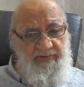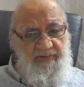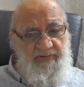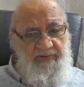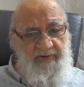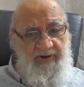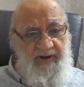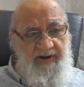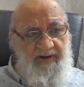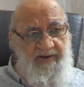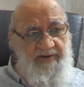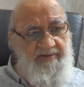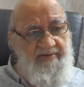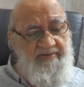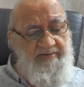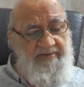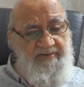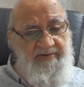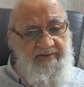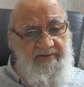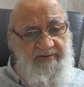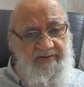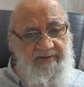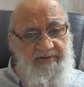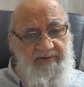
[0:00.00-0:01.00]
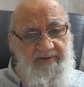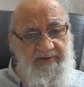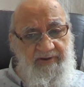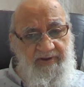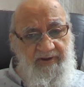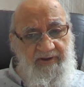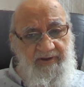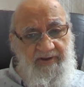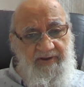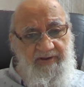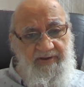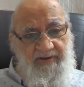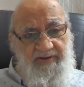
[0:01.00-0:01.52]
tonight
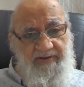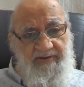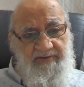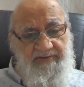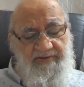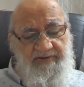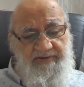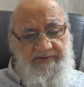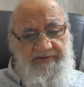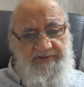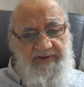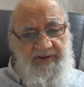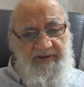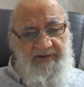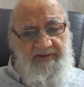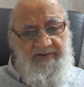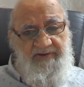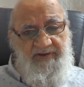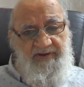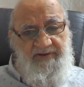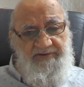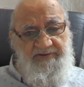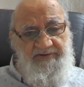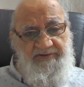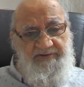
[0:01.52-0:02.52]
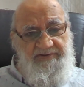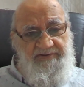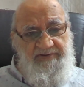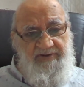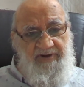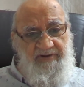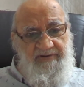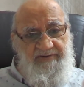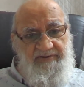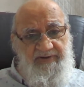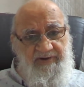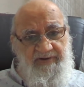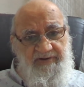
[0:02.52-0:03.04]
the sun has
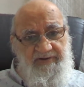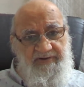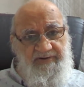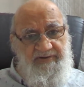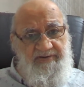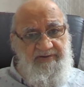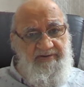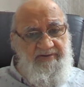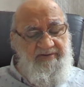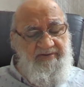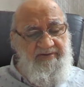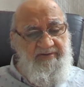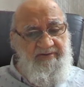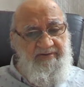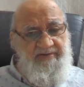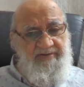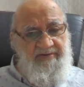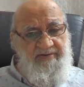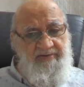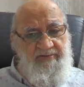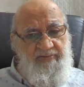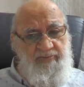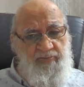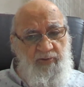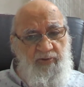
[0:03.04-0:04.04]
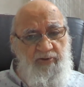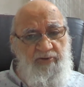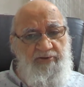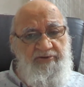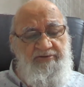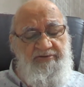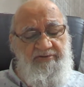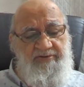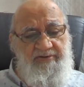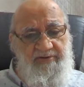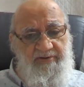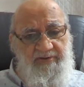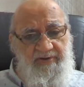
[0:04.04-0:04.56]
started
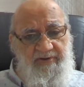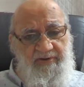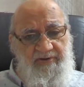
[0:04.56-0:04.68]
closed.